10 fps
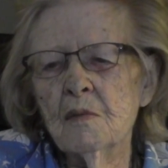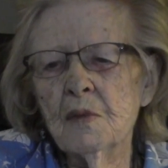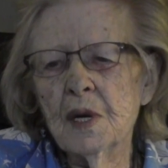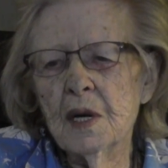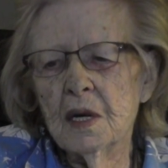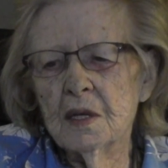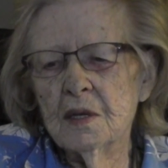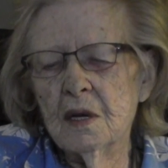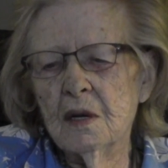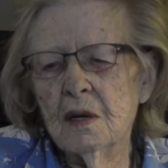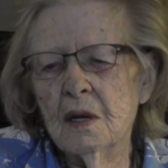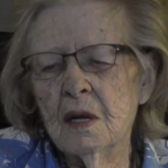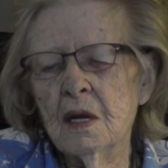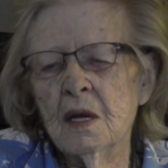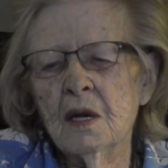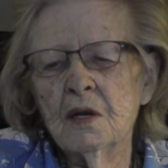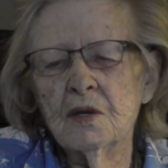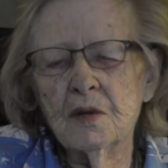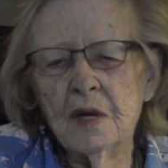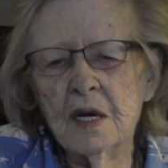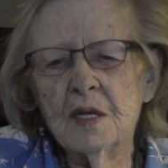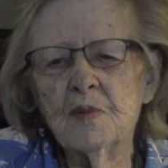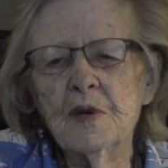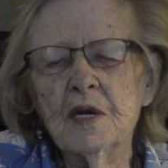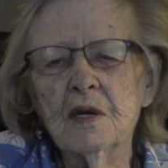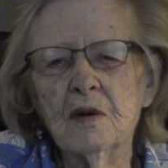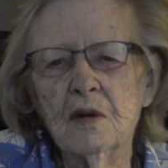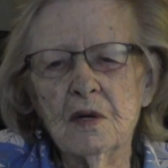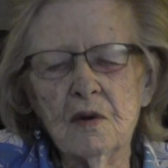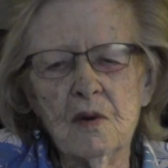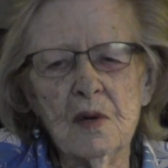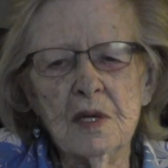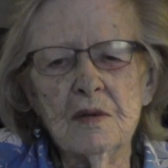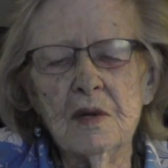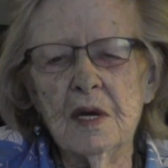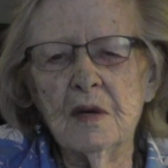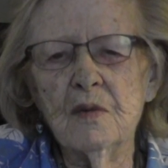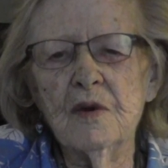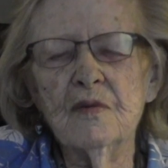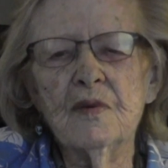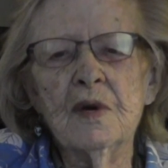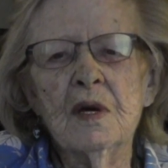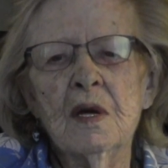But, so that's been an ongoing thing. We've,